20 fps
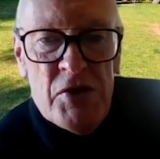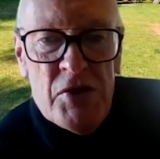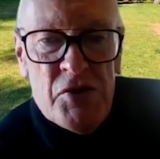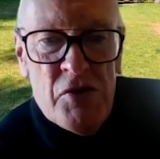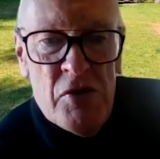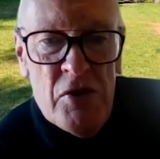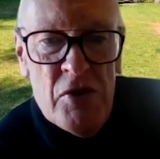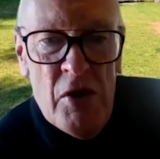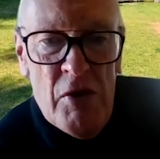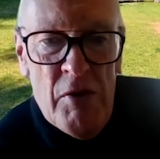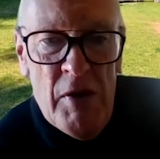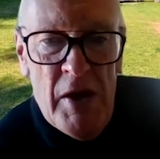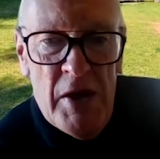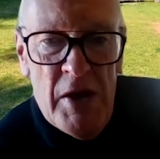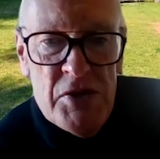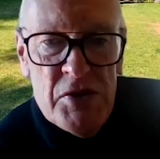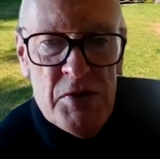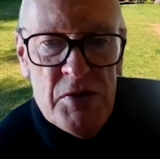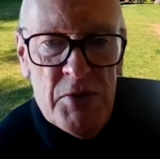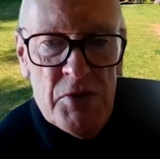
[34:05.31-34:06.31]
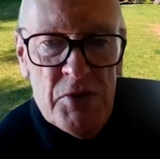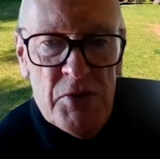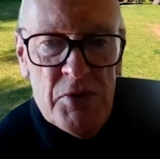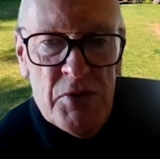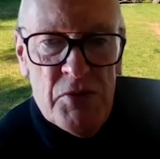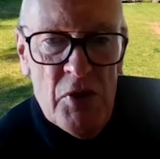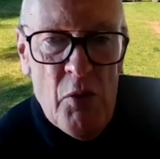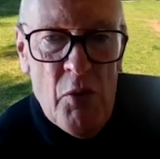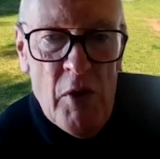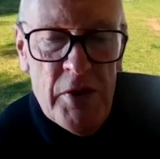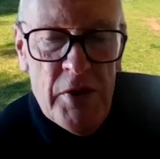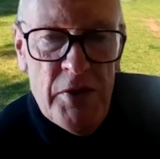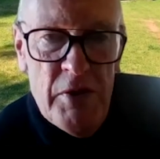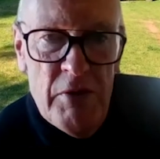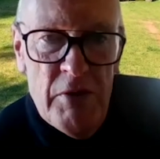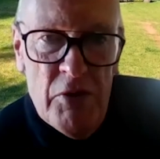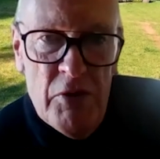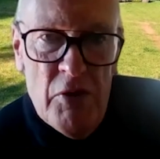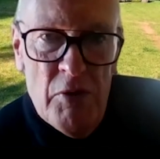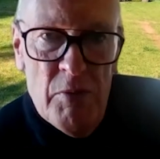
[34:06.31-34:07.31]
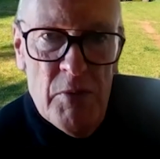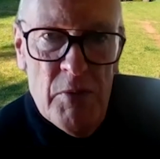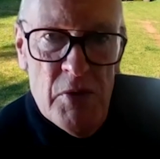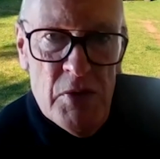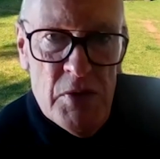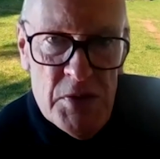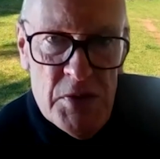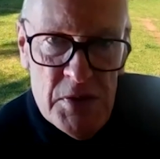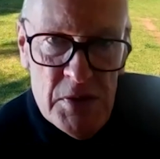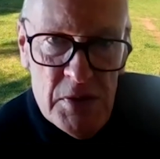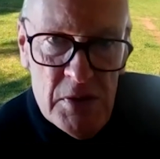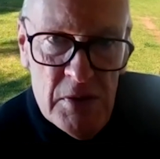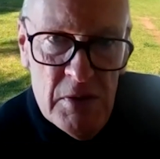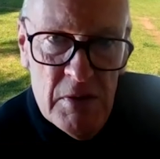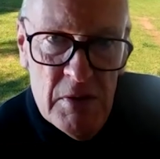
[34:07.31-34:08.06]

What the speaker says: strong correlation between the quality of the community